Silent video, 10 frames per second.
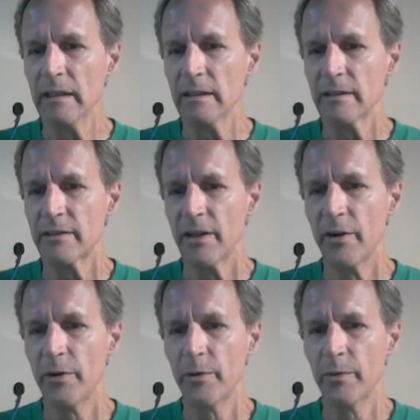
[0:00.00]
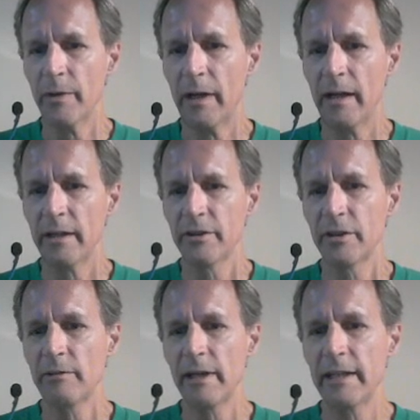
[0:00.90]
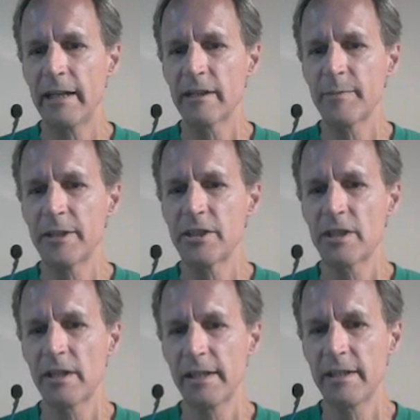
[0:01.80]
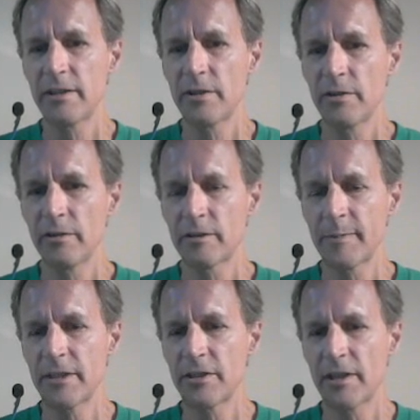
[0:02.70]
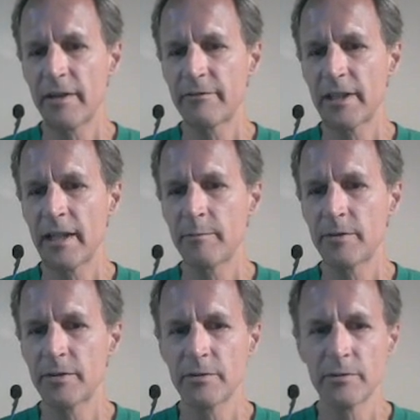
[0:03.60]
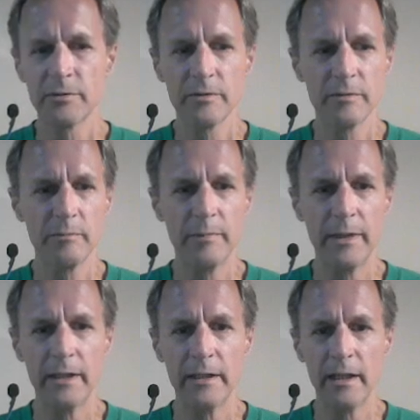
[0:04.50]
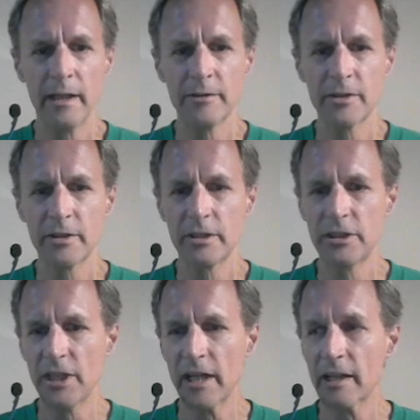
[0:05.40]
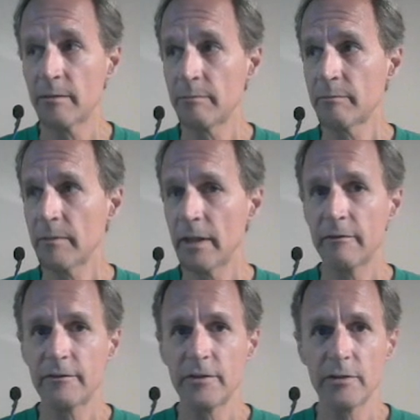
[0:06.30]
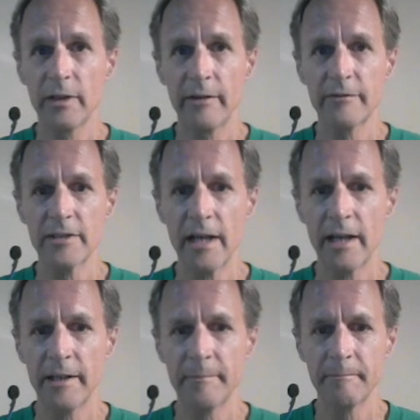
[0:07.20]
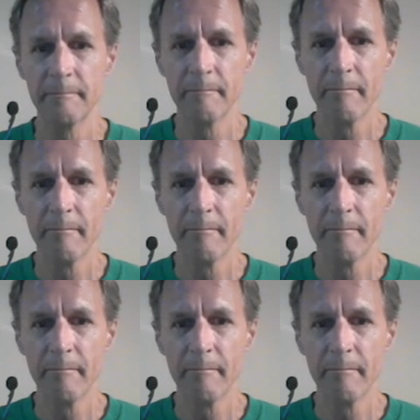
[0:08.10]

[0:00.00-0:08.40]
So you can write down as much as you need to and as much as you have time to, but it's good to check them if you have time.